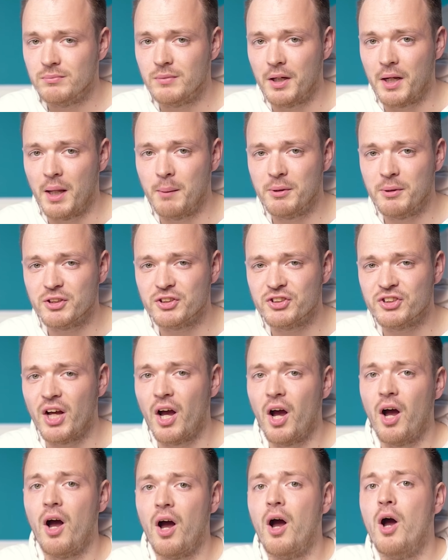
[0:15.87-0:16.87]
And I'm going to
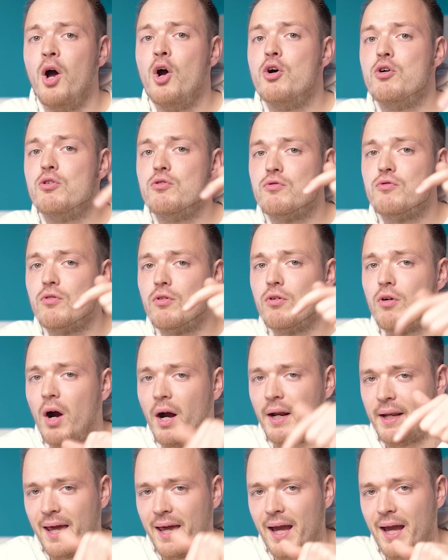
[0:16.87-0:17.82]
start right